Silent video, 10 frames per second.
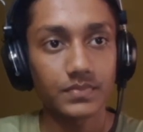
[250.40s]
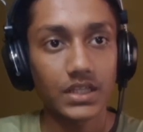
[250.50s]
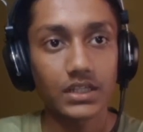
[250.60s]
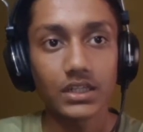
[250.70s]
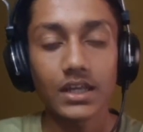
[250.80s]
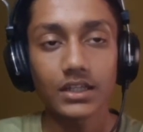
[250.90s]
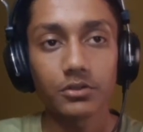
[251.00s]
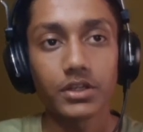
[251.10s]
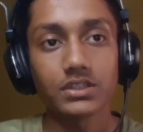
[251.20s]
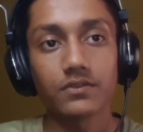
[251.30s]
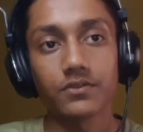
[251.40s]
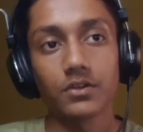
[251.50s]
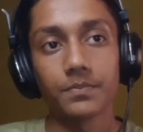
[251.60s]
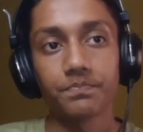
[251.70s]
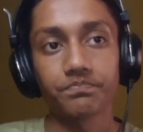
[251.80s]
An inaccuracy
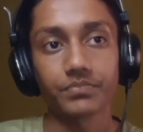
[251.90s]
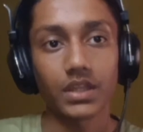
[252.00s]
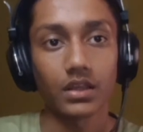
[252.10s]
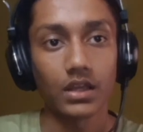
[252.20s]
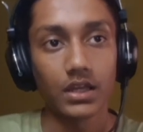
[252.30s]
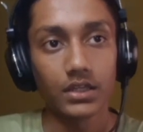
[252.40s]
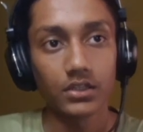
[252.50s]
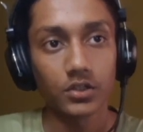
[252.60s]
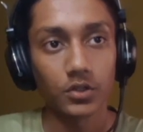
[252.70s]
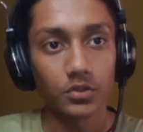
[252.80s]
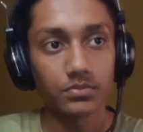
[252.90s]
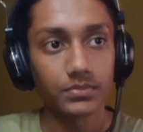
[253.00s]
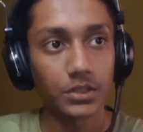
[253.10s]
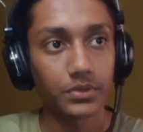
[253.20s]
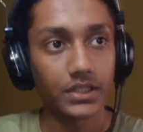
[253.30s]
from Hikaru.
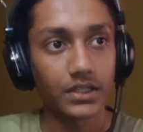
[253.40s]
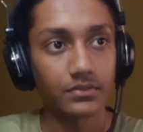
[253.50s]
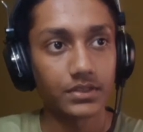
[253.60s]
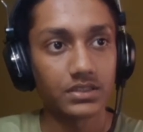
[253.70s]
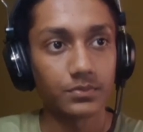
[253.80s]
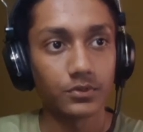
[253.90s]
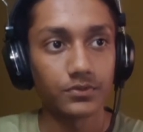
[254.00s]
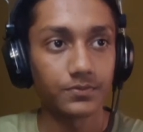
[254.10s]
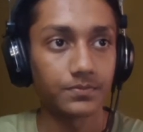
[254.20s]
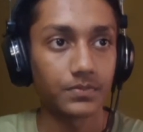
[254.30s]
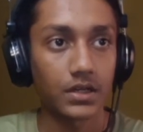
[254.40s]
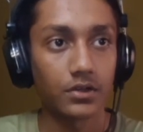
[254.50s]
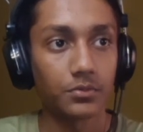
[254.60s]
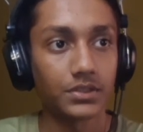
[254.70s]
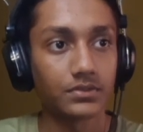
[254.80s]
Now we get this move. I don't
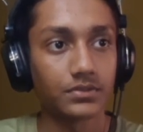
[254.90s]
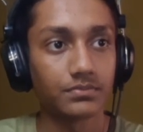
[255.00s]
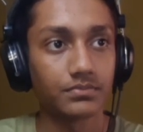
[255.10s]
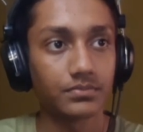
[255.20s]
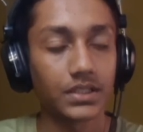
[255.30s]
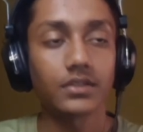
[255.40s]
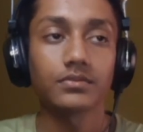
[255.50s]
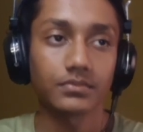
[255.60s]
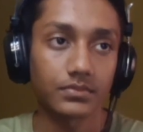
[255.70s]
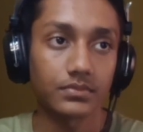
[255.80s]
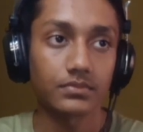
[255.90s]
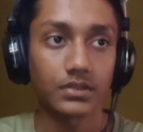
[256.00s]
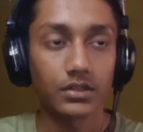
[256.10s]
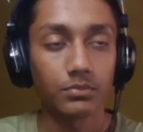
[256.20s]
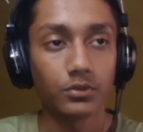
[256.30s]
know what, like,
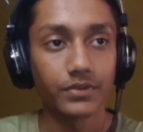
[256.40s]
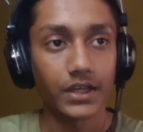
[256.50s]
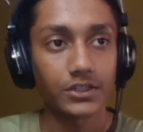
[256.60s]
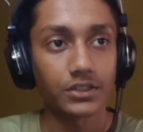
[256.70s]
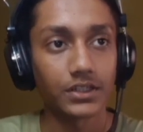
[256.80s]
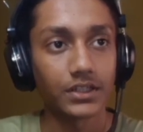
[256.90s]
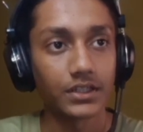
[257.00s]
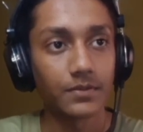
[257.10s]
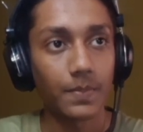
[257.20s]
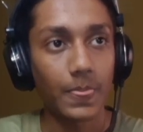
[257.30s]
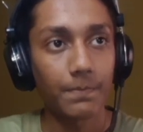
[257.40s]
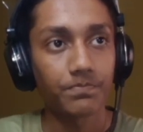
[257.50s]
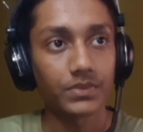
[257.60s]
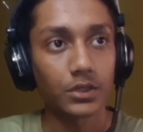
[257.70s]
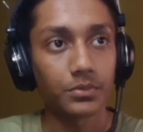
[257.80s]
or move actually.
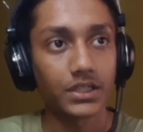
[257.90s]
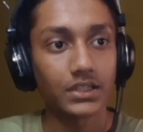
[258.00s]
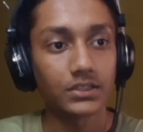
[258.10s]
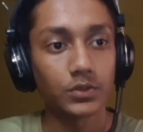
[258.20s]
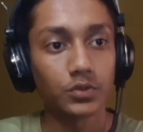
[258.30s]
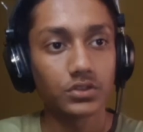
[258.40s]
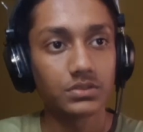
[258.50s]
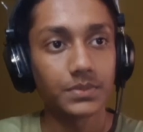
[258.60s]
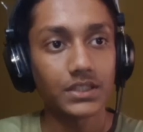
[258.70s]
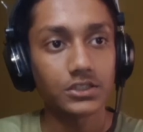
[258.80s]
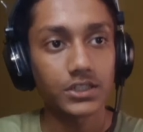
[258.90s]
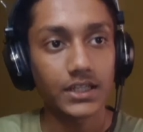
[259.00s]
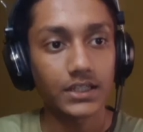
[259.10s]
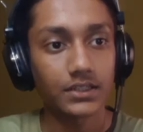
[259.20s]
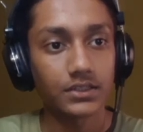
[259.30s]
Now we get the rooks being
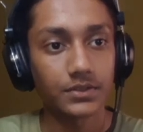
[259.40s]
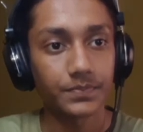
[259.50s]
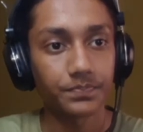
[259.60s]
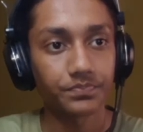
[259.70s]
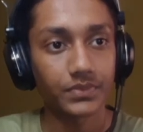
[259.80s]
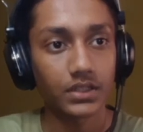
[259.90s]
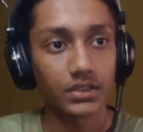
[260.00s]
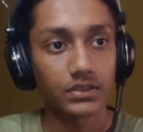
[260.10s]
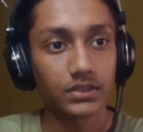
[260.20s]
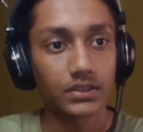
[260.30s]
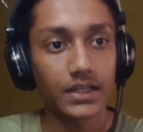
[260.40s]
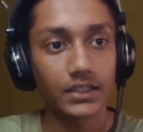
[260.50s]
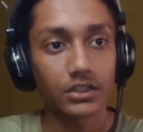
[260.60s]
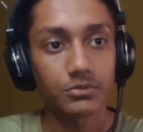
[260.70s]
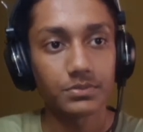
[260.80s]
traded. The
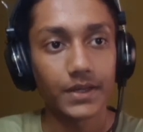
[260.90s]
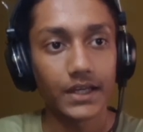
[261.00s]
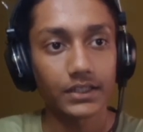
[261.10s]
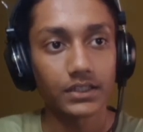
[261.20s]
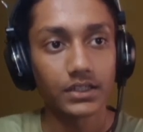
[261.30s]
knight comes back,